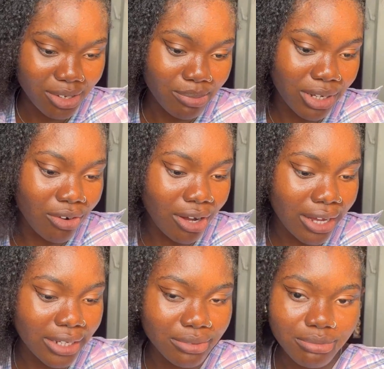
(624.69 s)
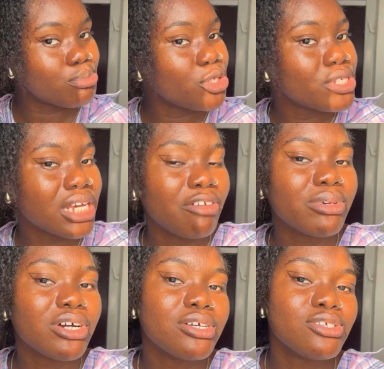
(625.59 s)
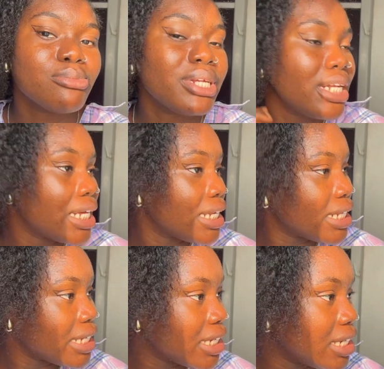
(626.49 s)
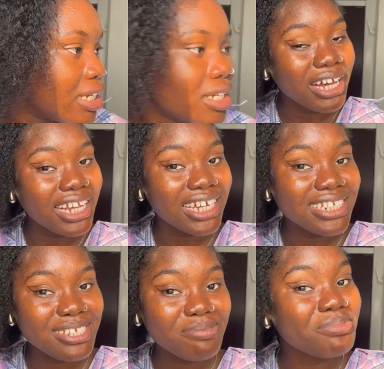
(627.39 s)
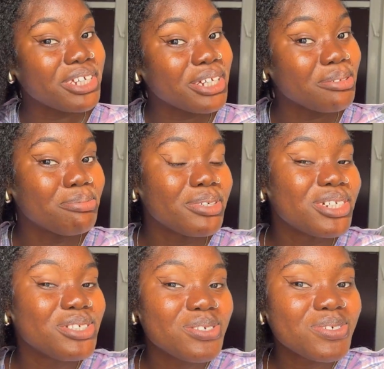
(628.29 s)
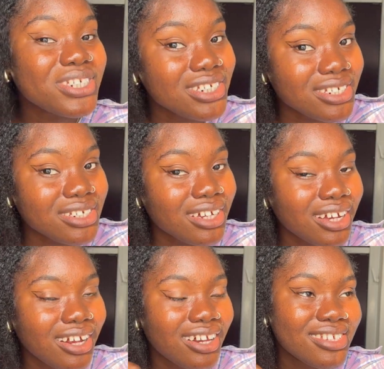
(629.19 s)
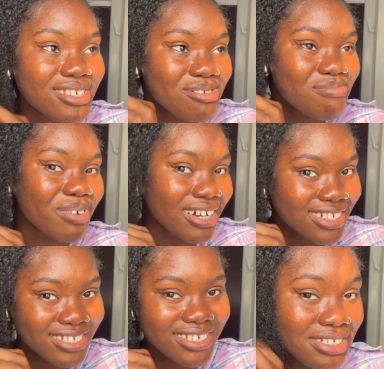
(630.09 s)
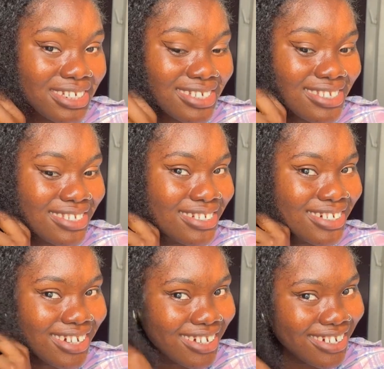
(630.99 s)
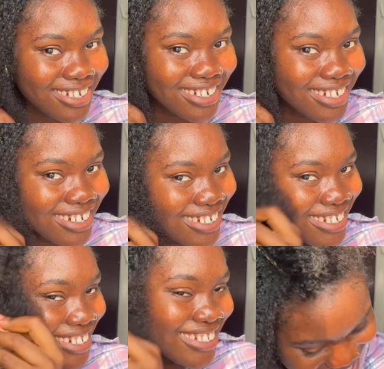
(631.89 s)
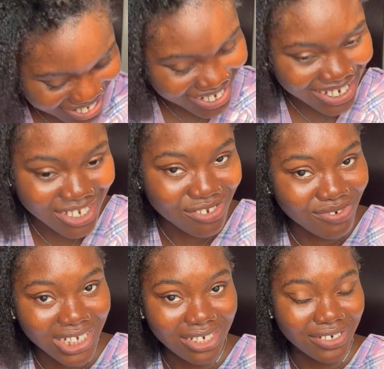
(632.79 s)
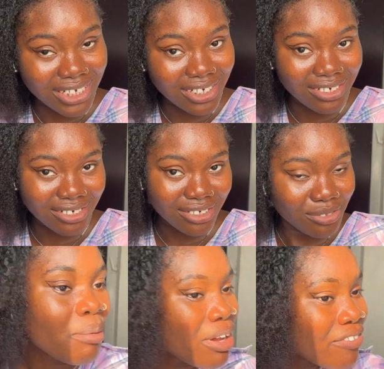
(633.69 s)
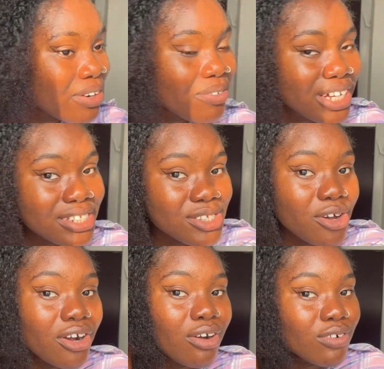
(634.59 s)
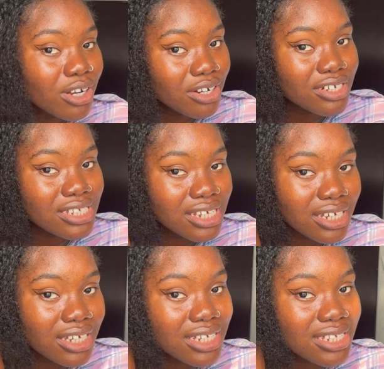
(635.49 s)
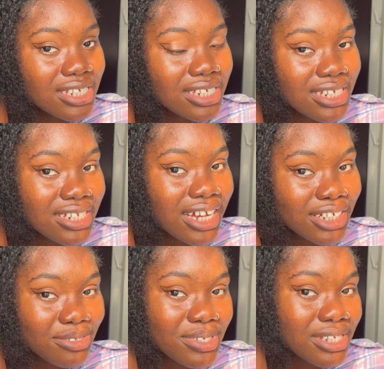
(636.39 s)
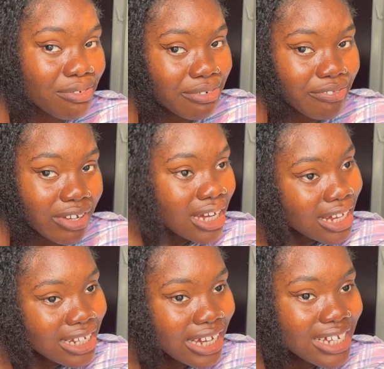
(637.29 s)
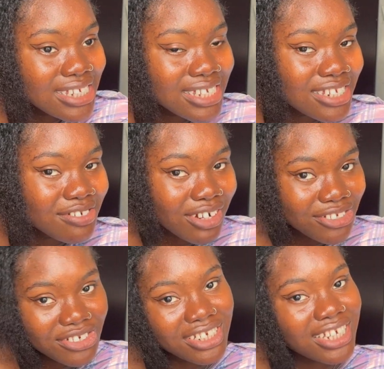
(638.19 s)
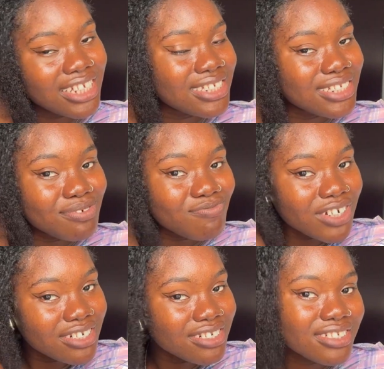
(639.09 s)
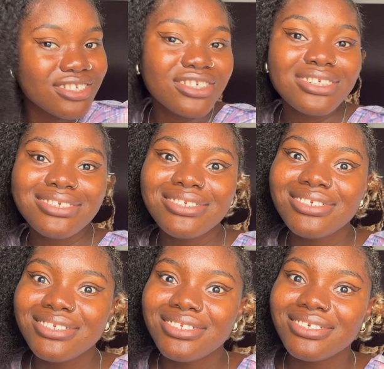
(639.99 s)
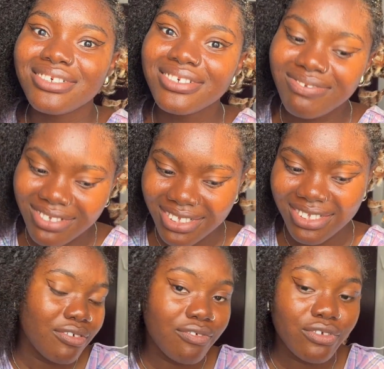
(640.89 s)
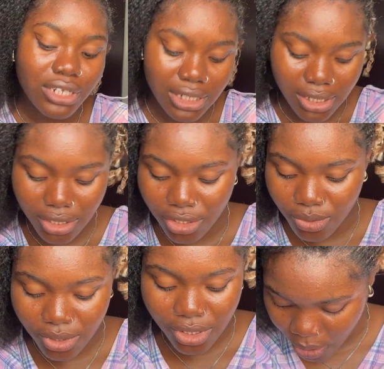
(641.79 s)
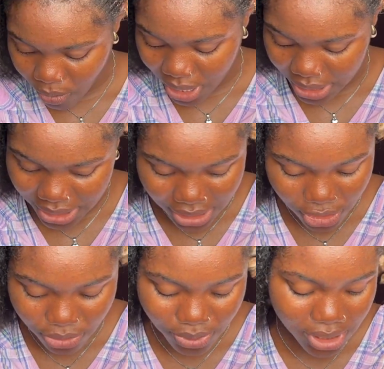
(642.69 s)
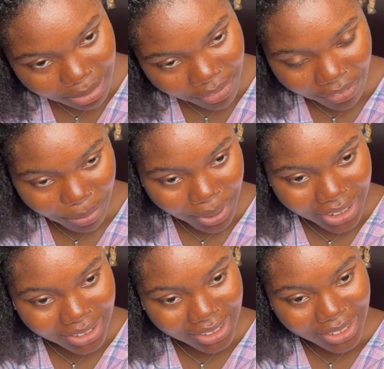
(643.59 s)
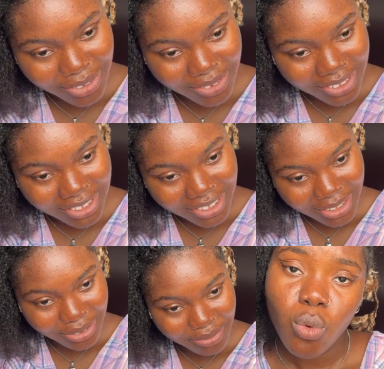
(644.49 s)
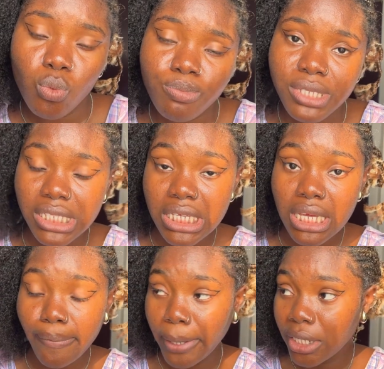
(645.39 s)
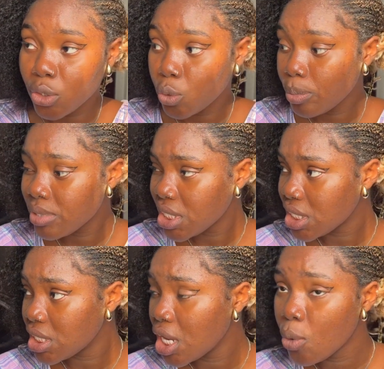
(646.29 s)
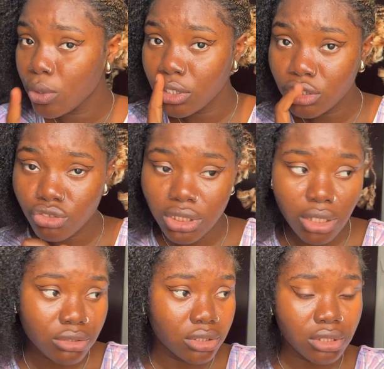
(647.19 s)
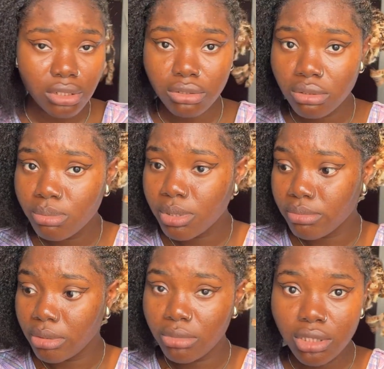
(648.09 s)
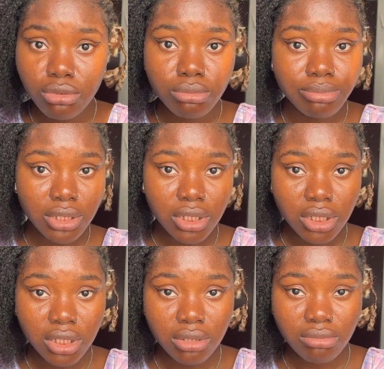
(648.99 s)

Oh my god, music I've been consuming lately. I like this babe Doechii so much. She's good. She is really good. My favorite song of hers is Denial is a River, and I can see it gradually getting the recognition it deserves. If you have not listened to it, go and listen to it. My favorite part in that song is Oopsie, the Oopsie, $100,000 oops, maybe loopy.